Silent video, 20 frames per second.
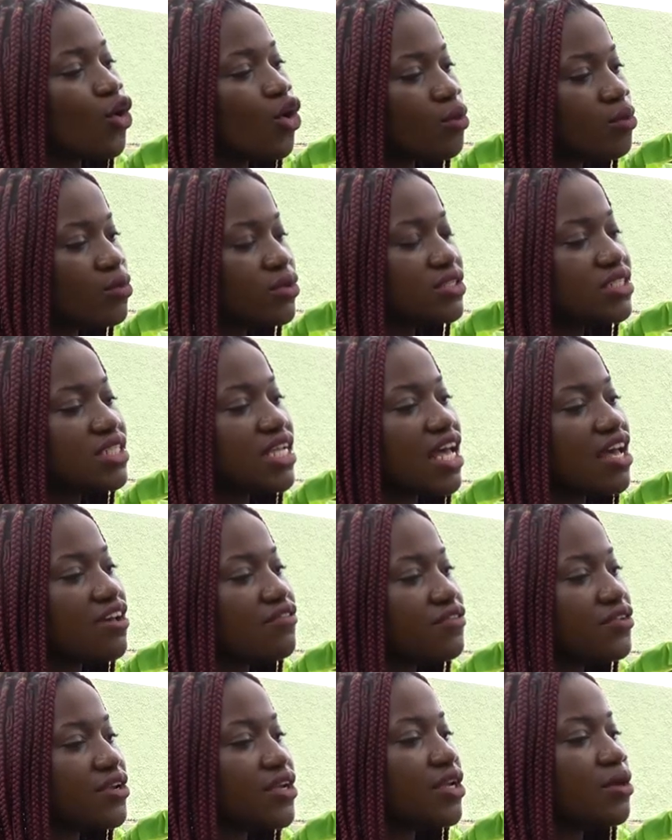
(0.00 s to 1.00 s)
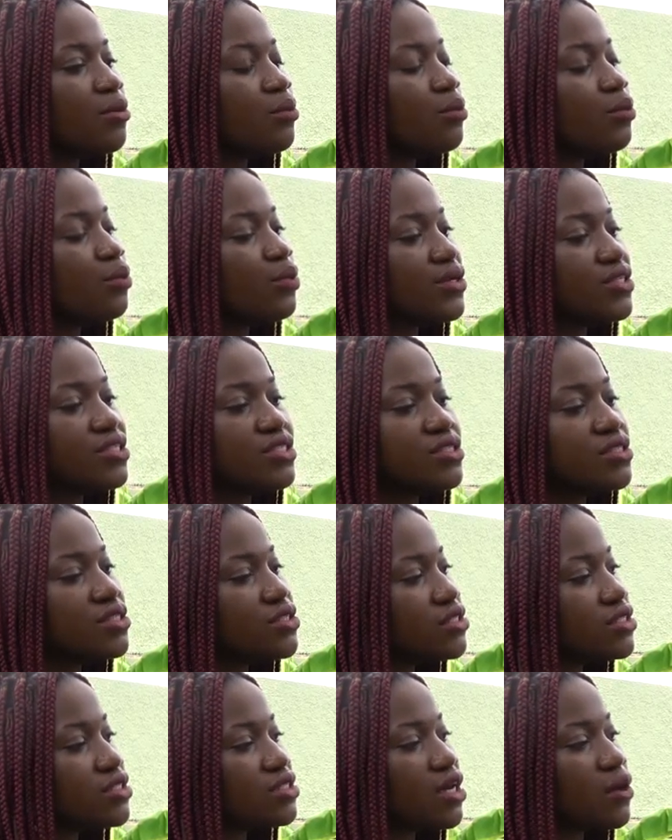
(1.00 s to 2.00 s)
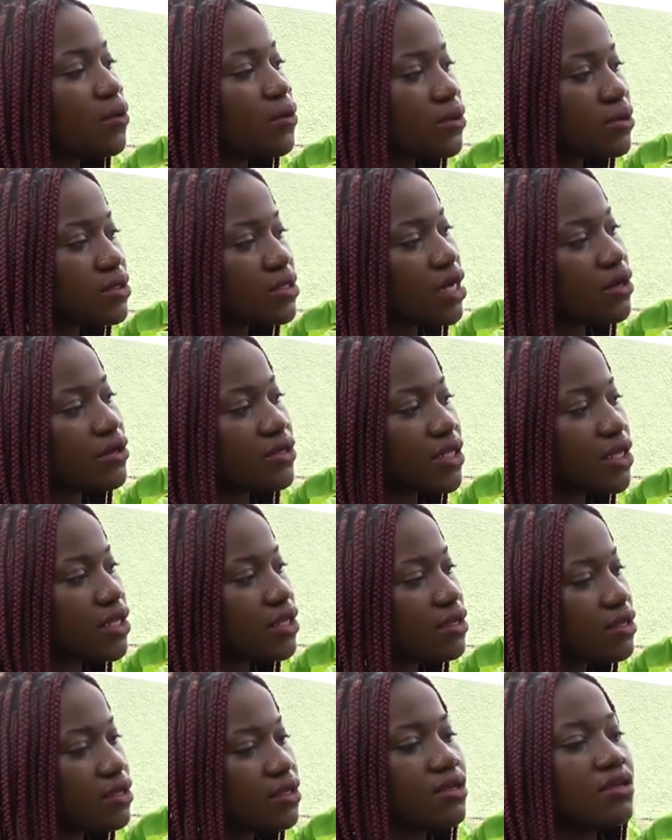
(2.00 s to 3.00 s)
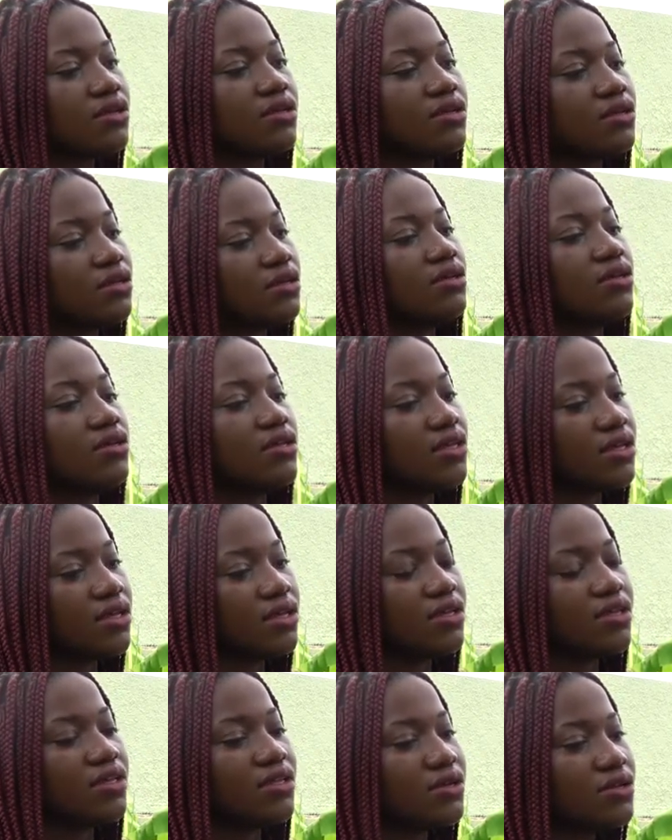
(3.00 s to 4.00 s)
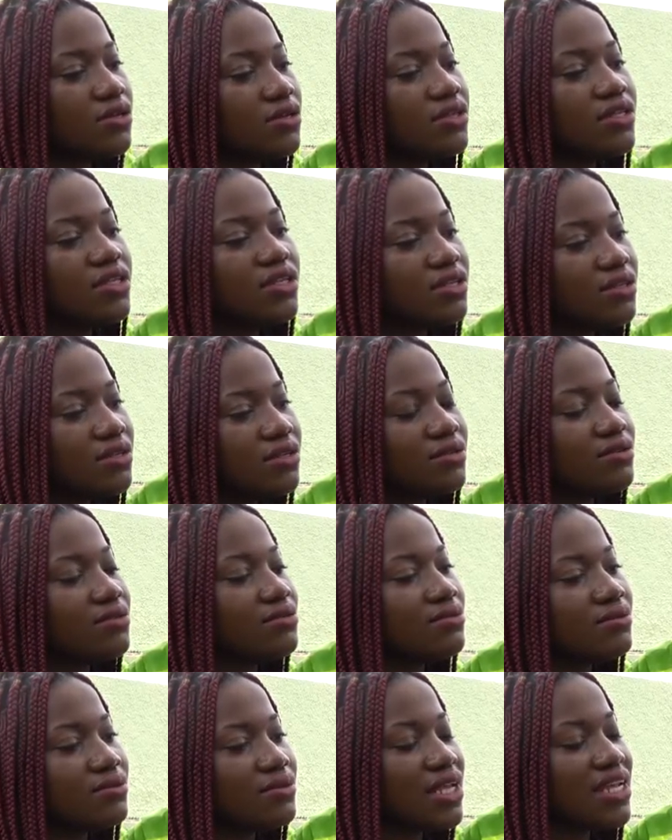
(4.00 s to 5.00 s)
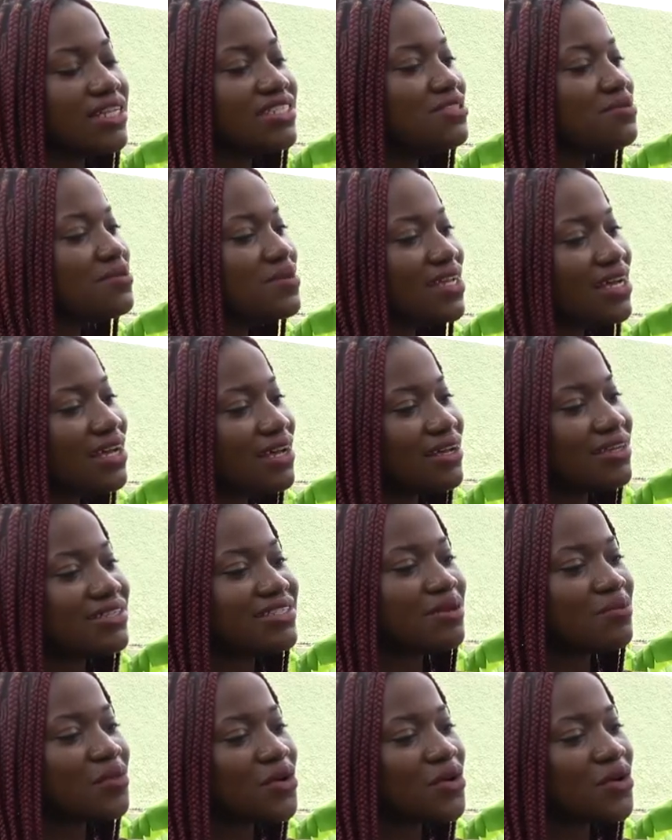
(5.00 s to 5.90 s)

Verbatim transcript: almost every prestigious award out there, including that Chibia